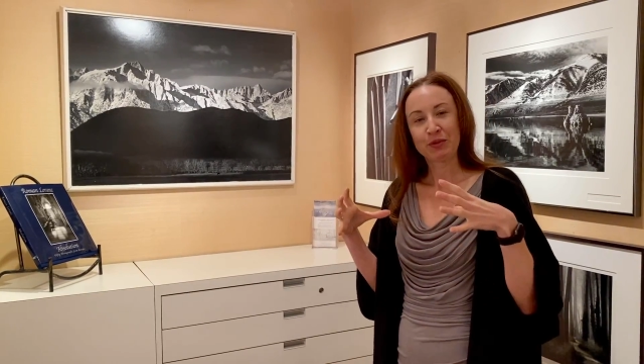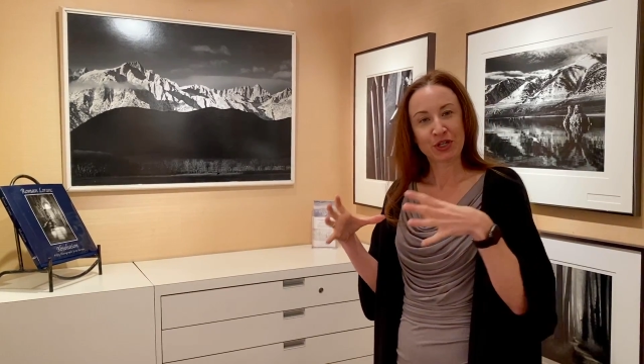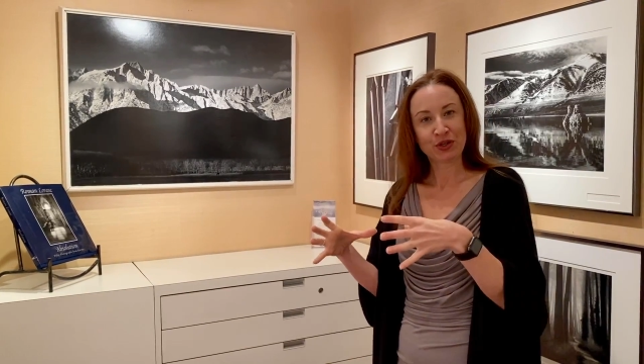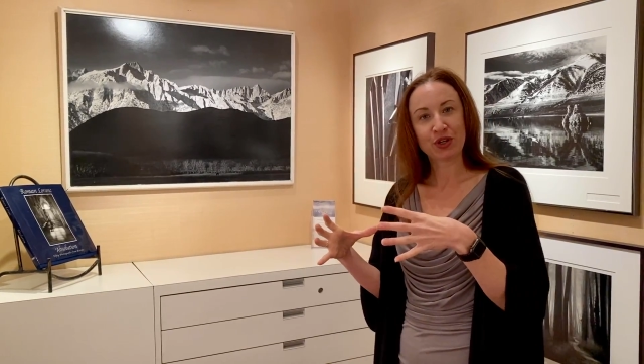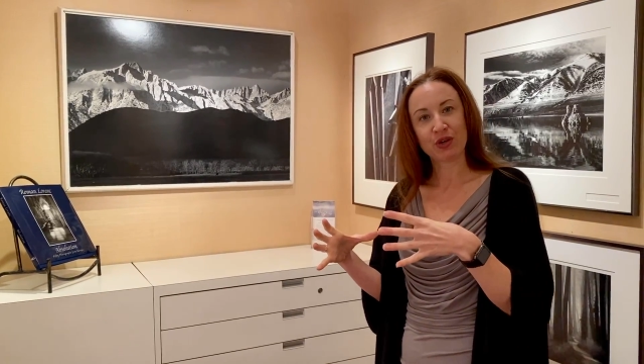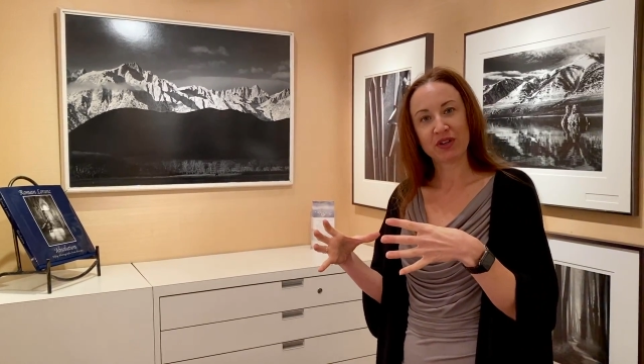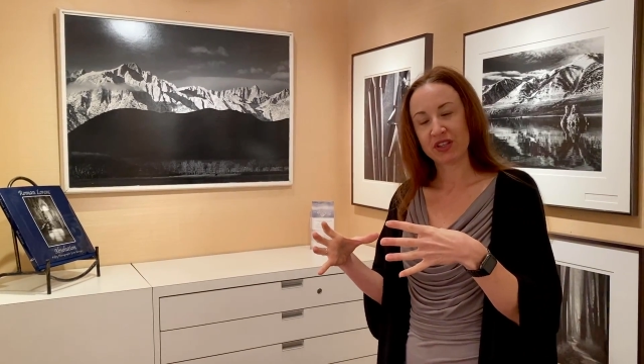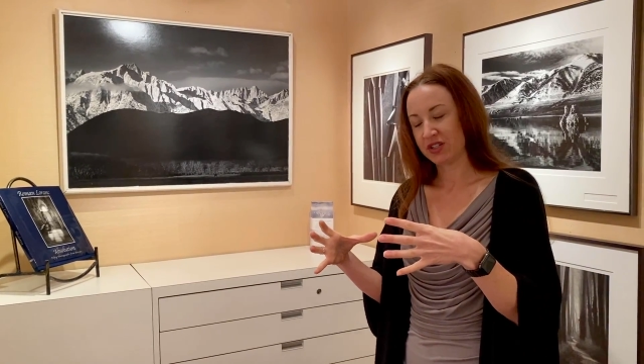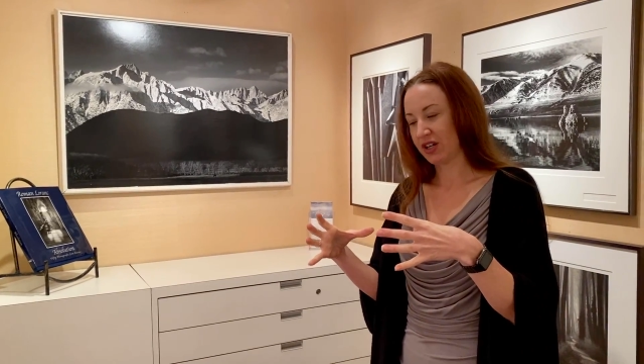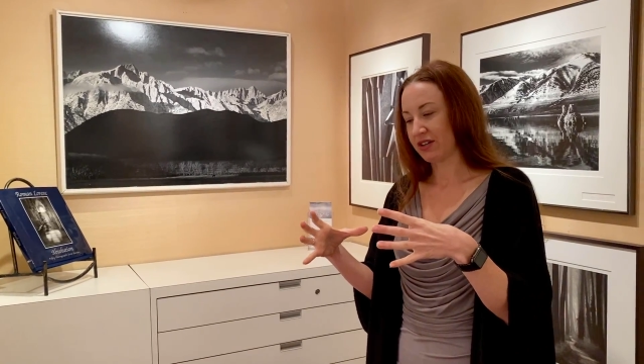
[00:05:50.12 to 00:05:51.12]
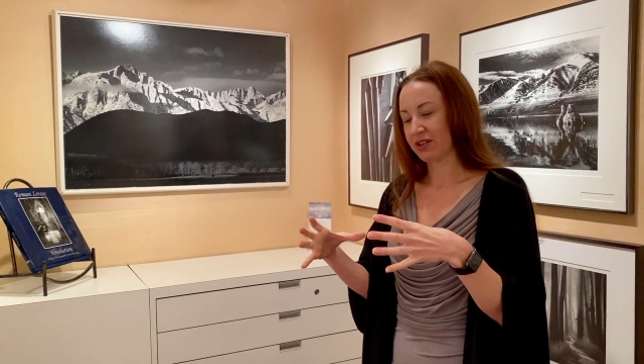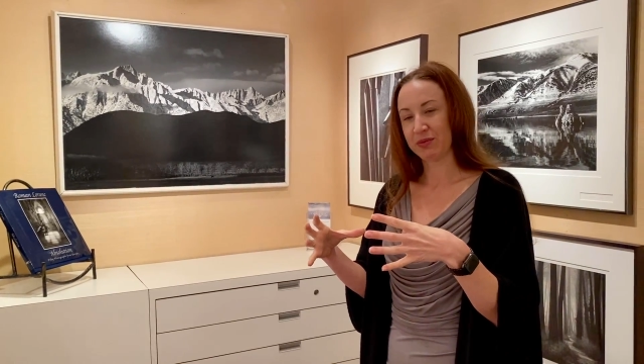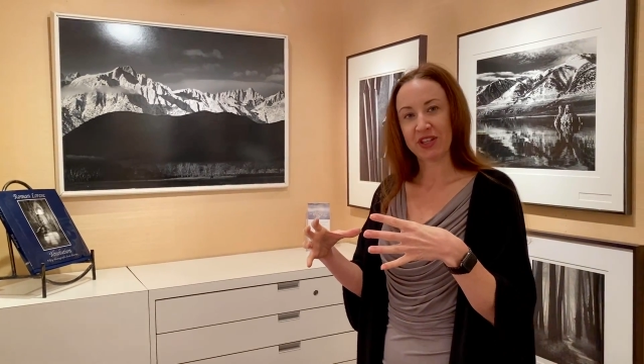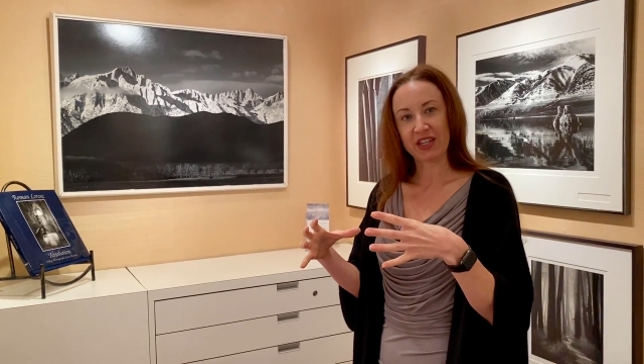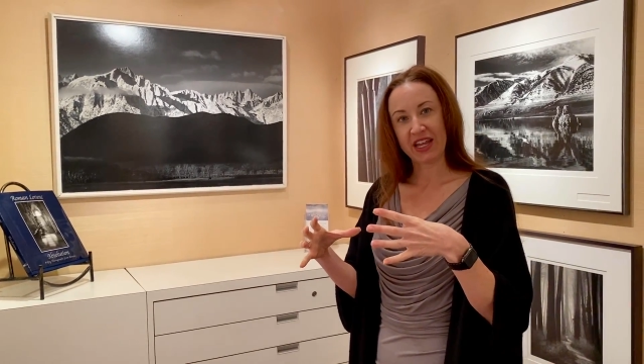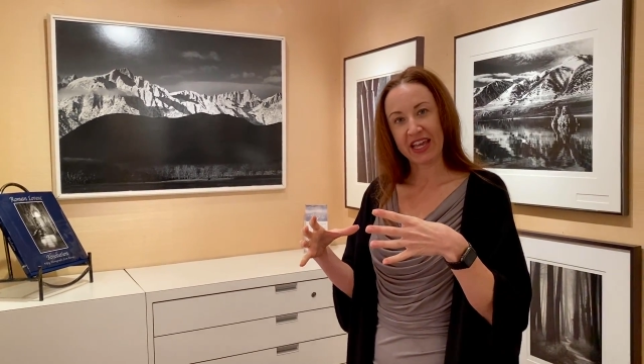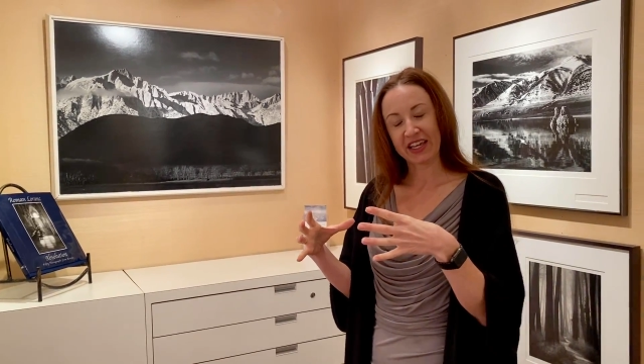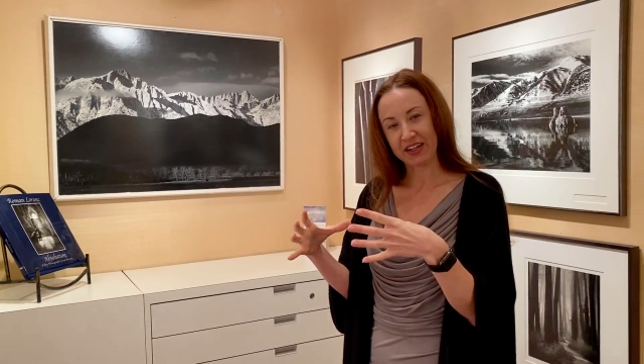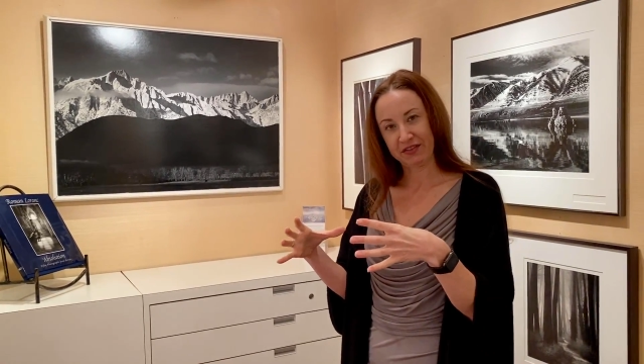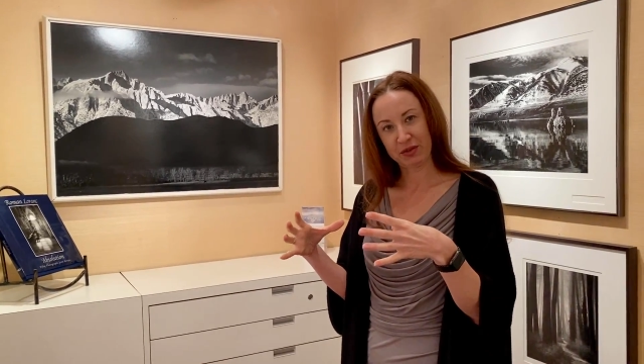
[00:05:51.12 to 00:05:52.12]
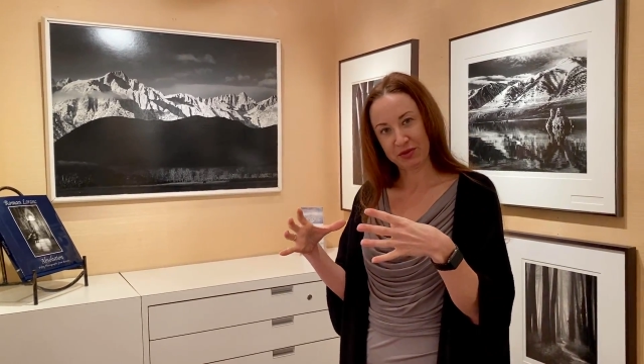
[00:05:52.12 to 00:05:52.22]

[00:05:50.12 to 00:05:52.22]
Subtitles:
when you go in the darkroom with a negative and